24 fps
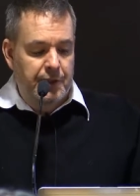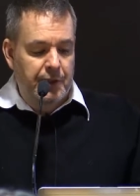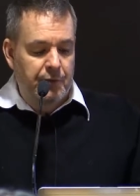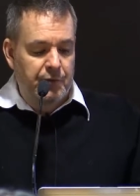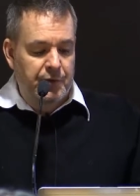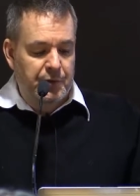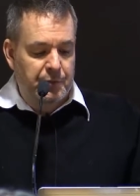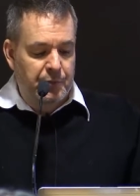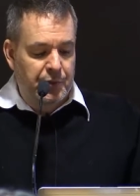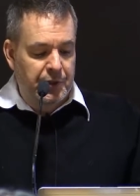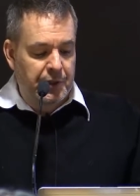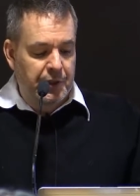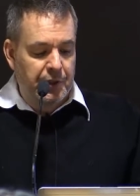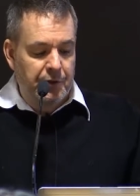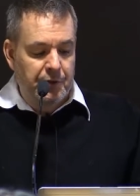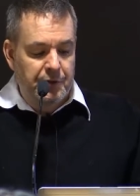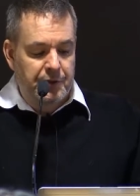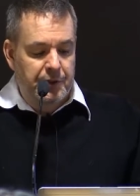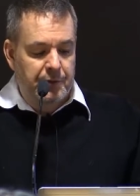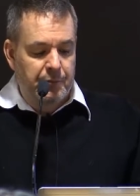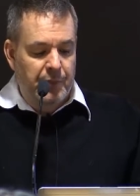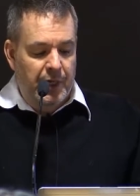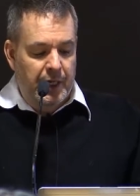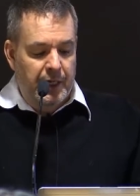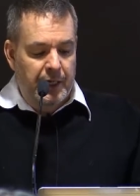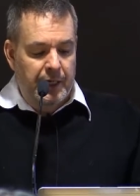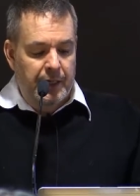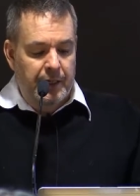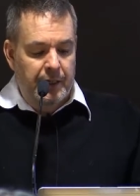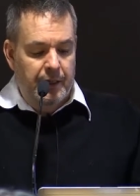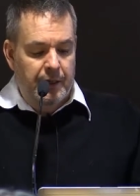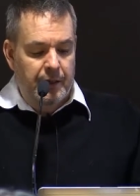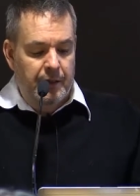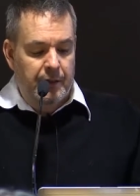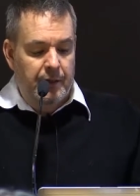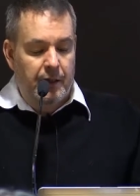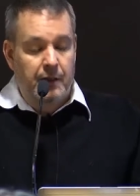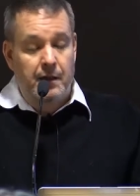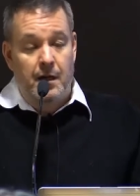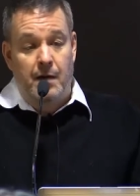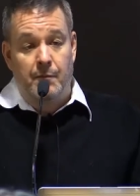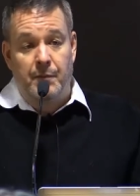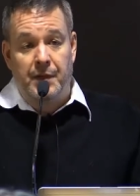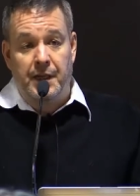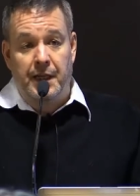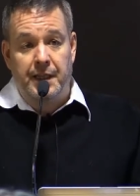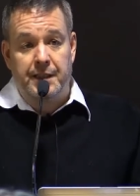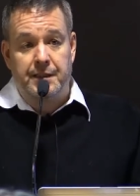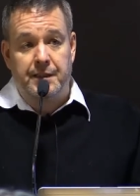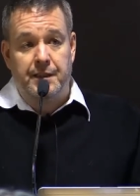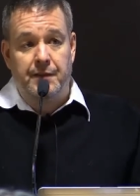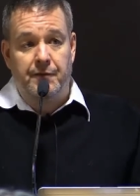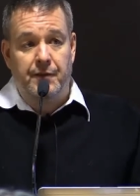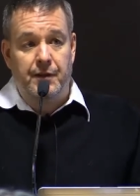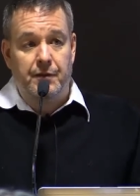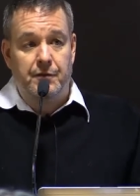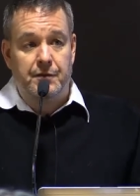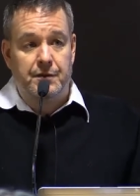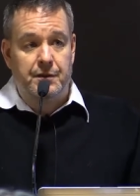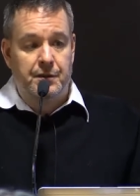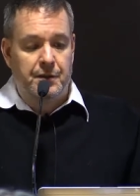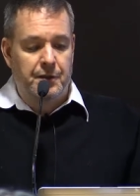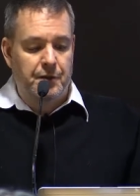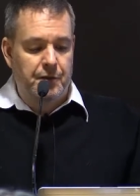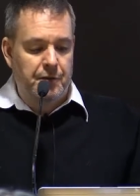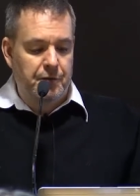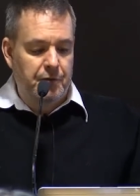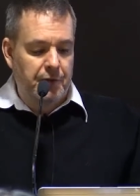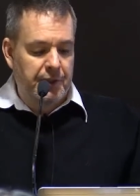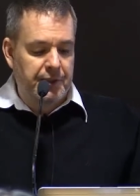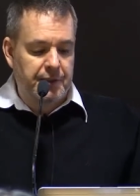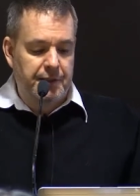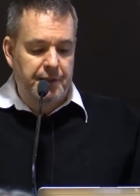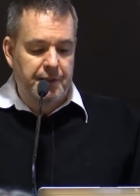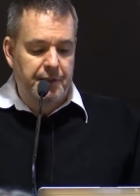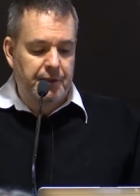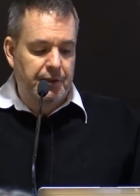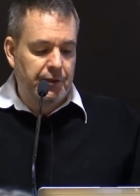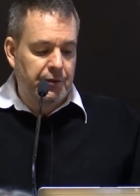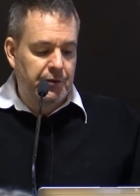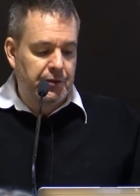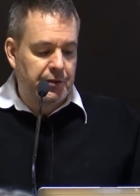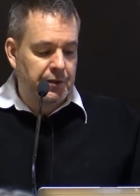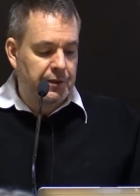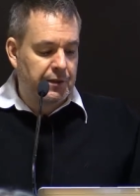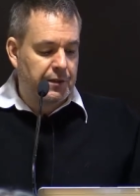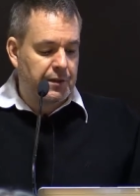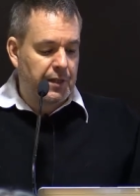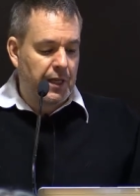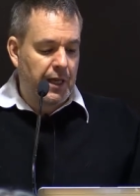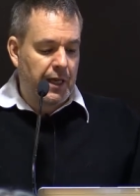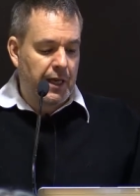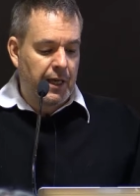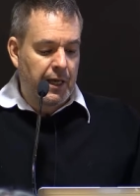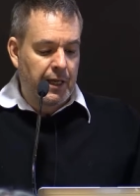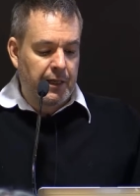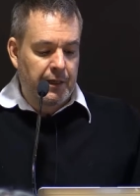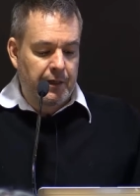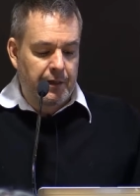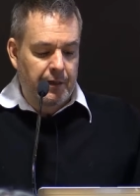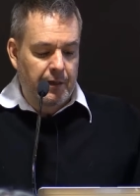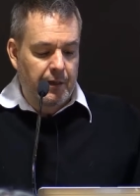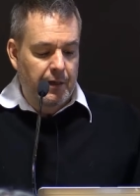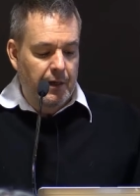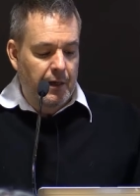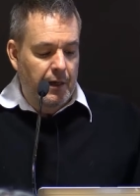it was produced by a combination of those 2 institutions, and